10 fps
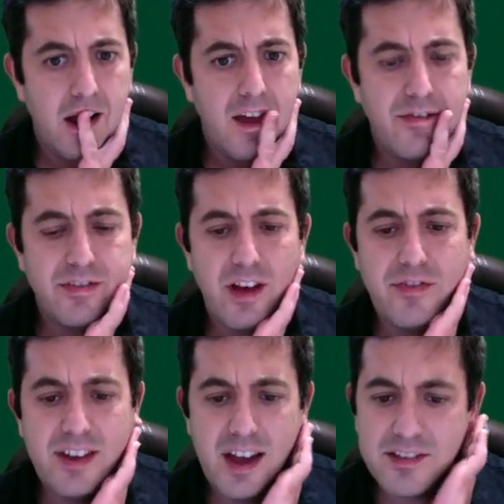If
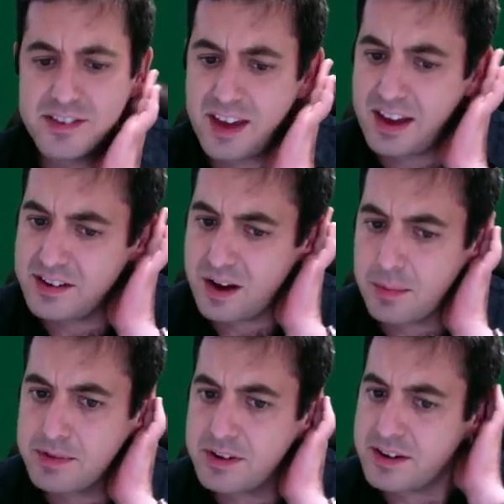lefty has king
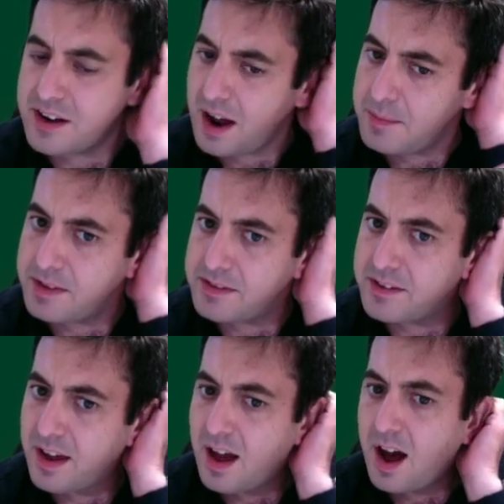doubleton of diamonds,
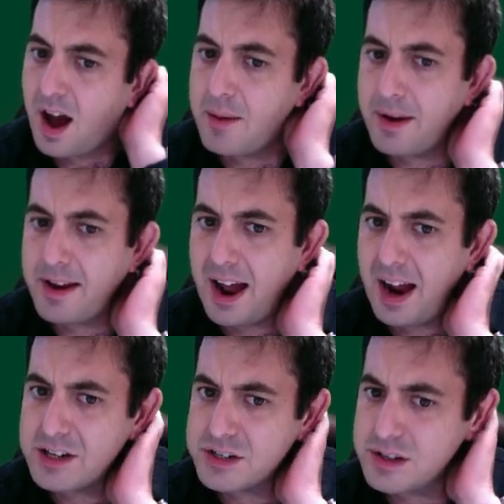I might
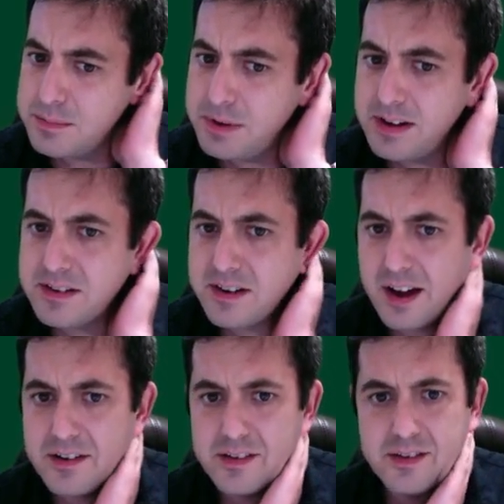actually be
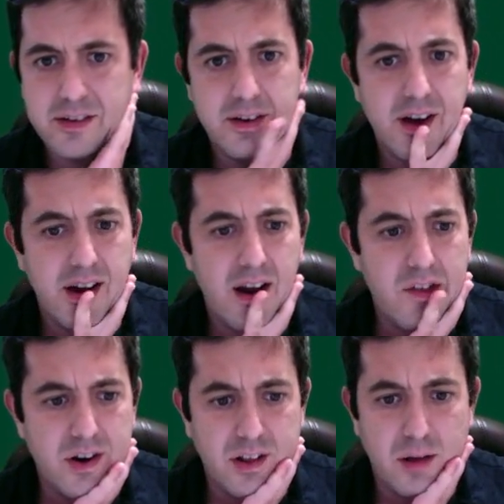entitled to
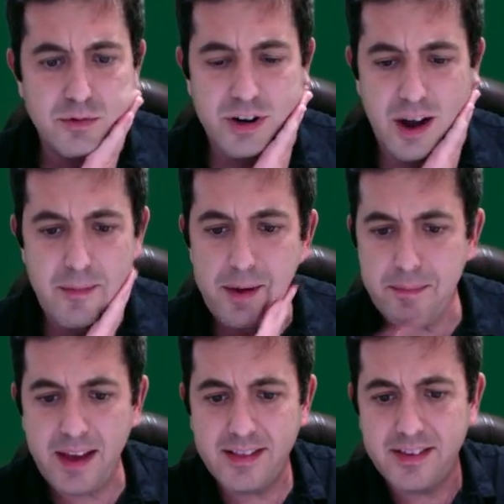another club trick. I might
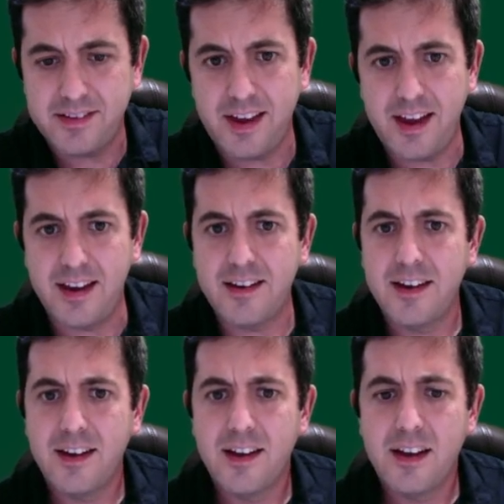make this hand.
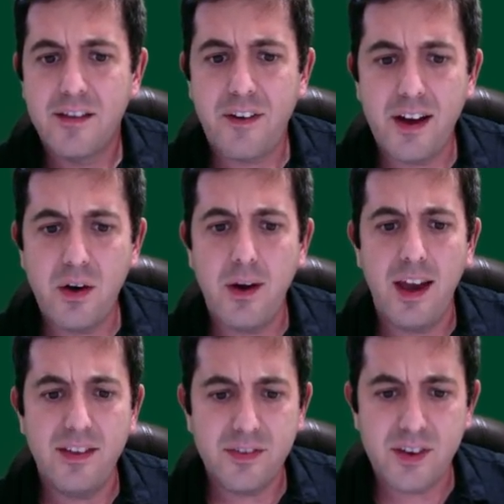If I go
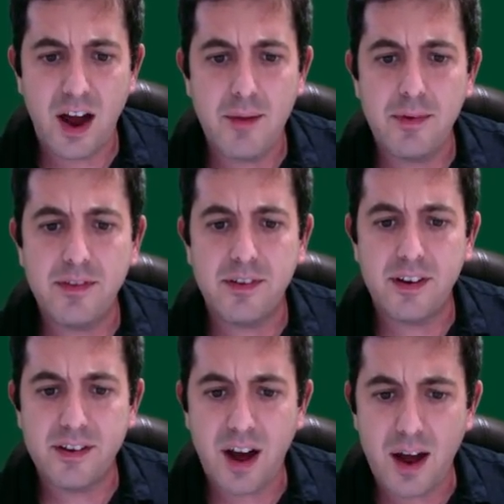ace of diamonds and a
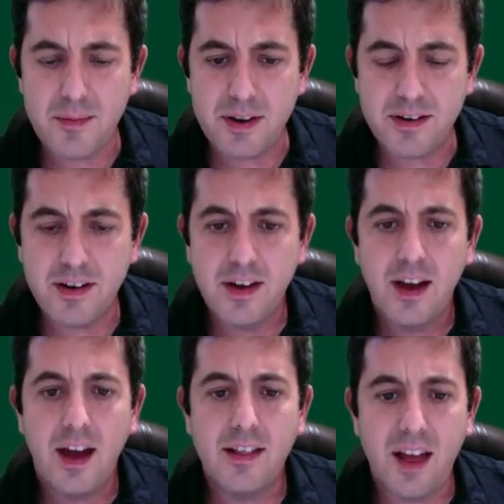diamond,
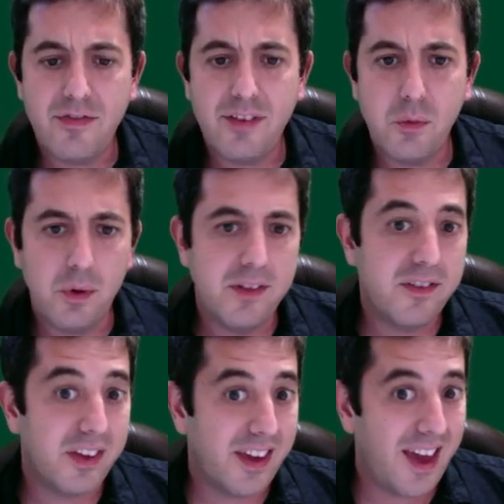and lefty wins
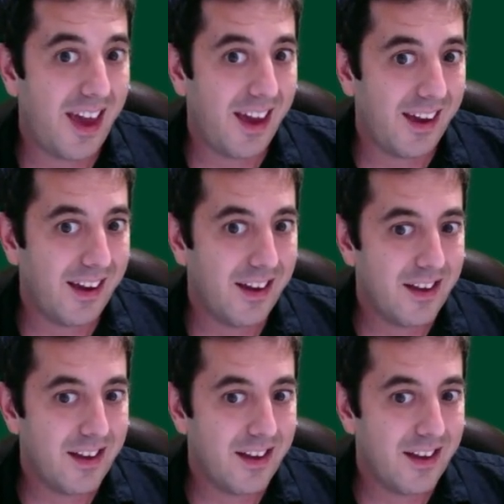the king,